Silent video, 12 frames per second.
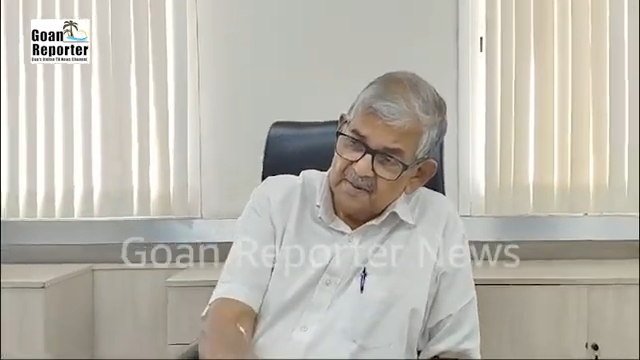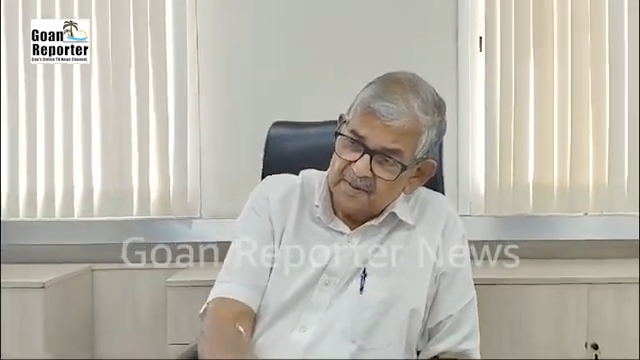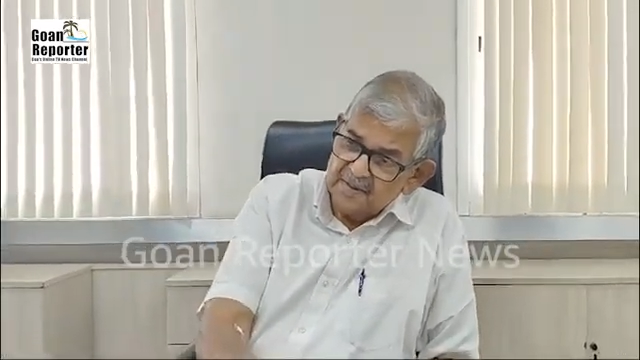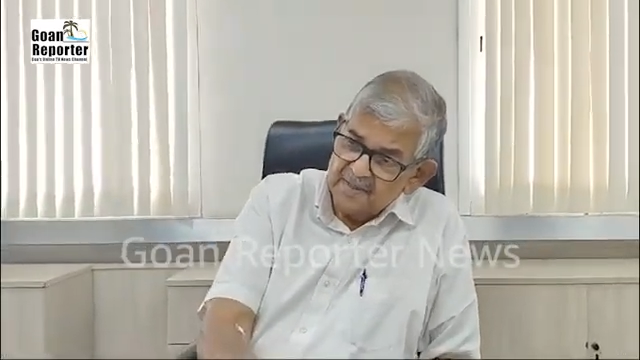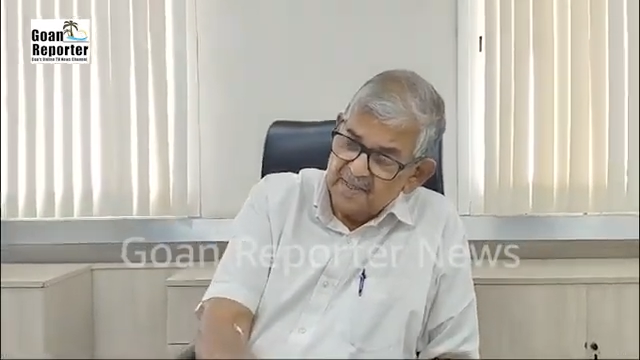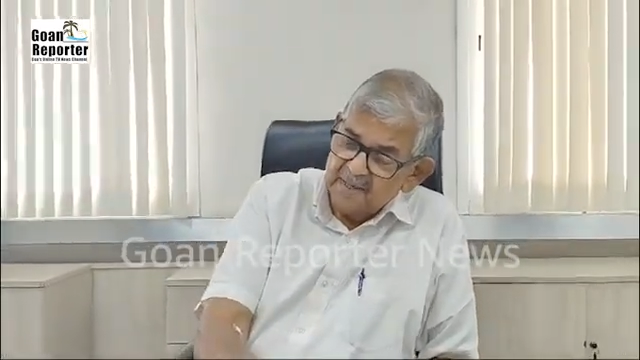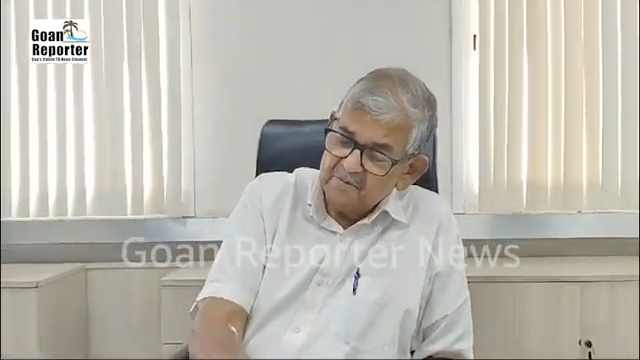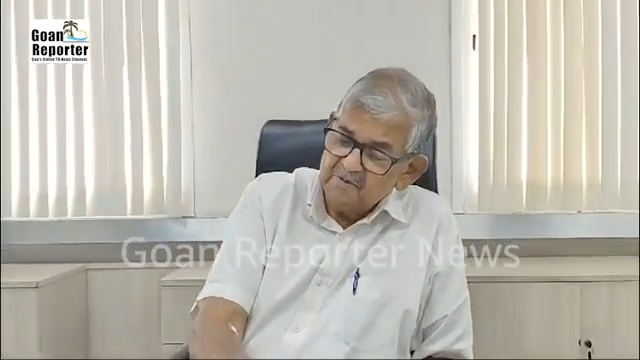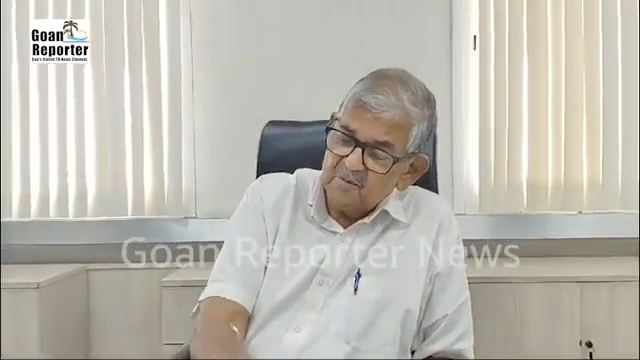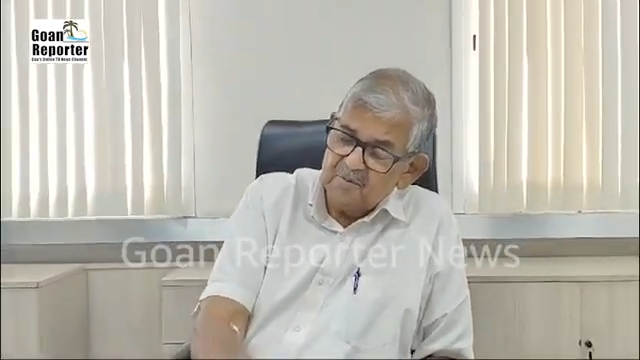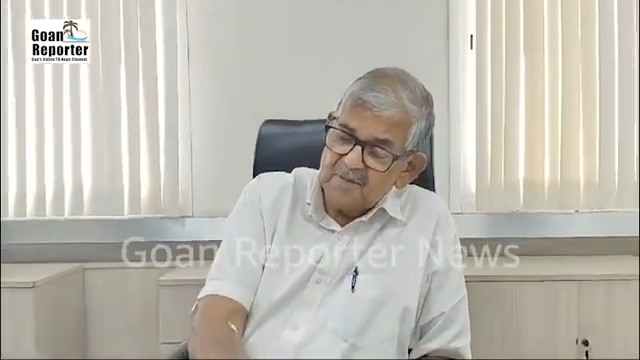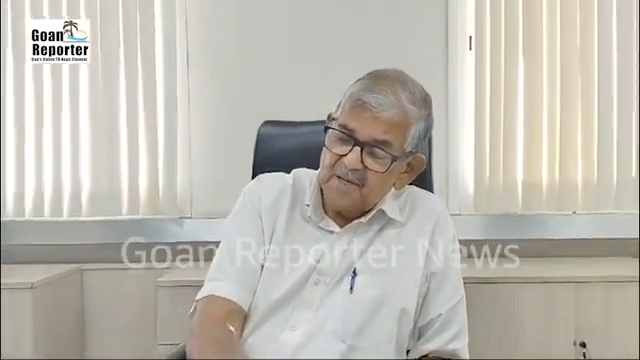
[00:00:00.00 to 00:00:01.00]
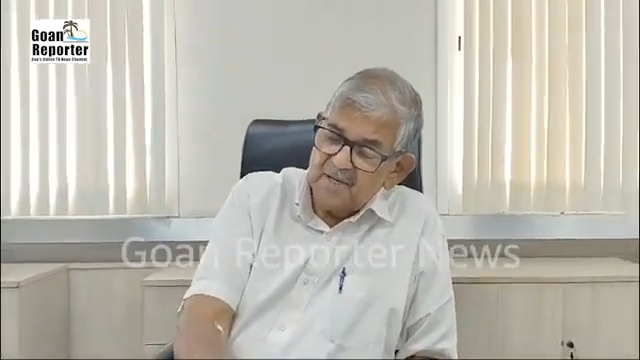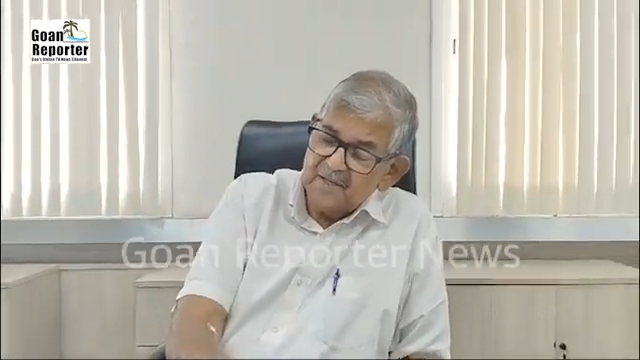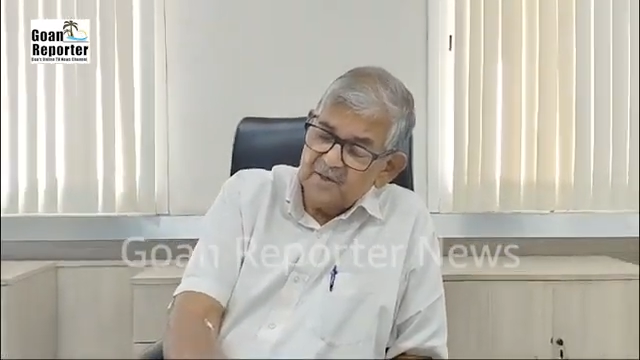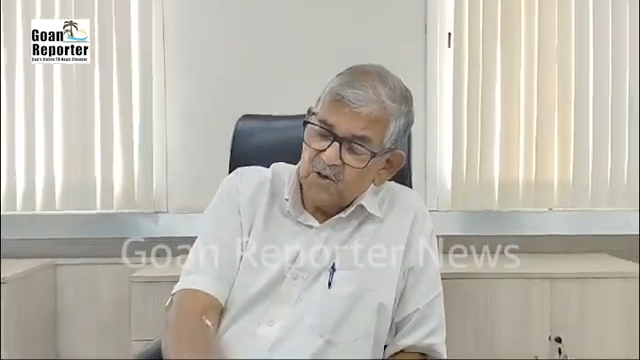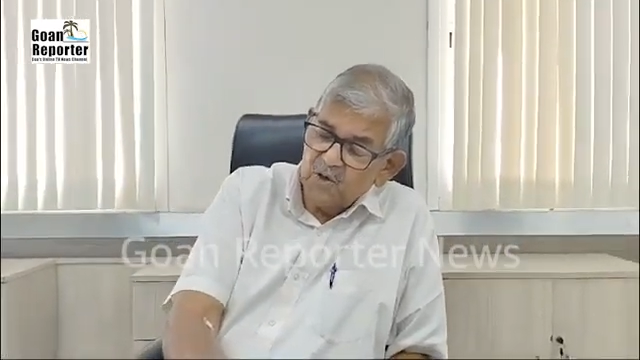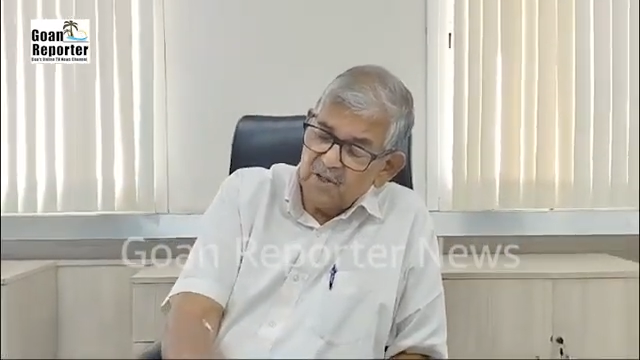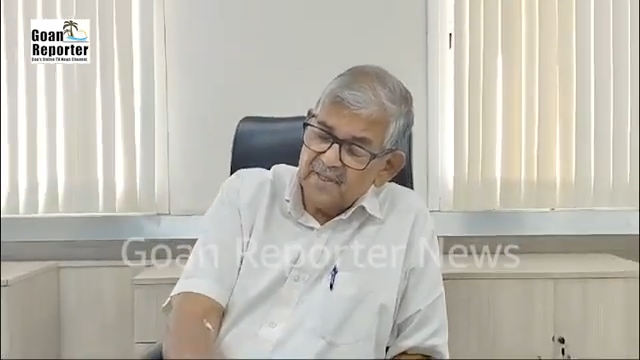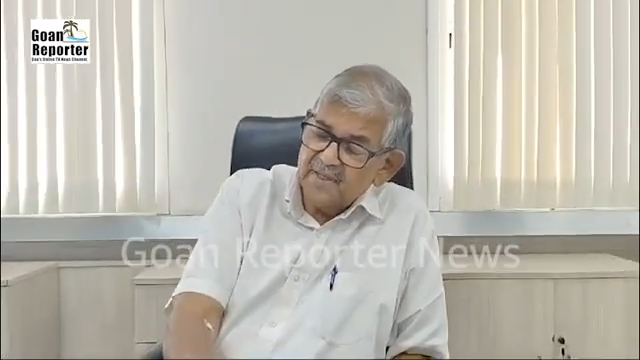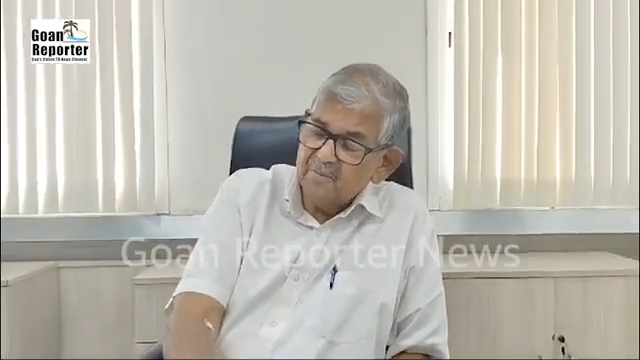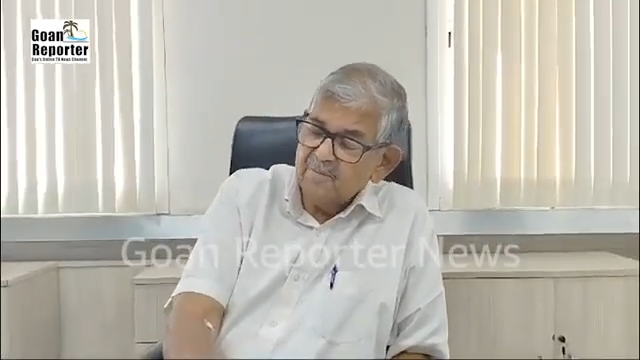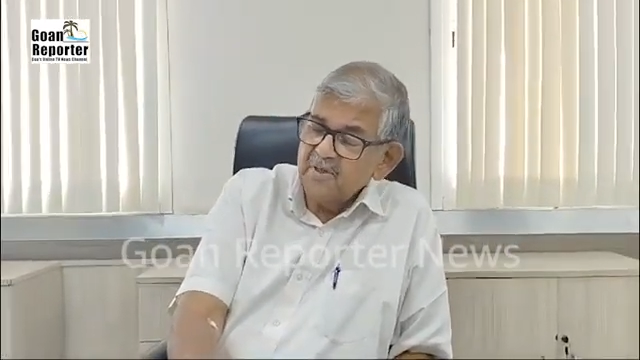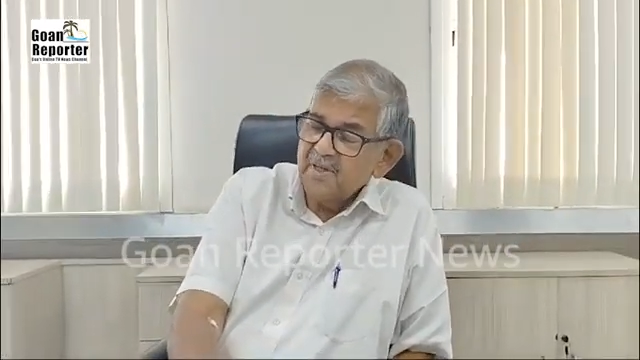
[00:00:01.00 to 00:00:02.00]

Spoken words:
These camps will be held in all the Deputy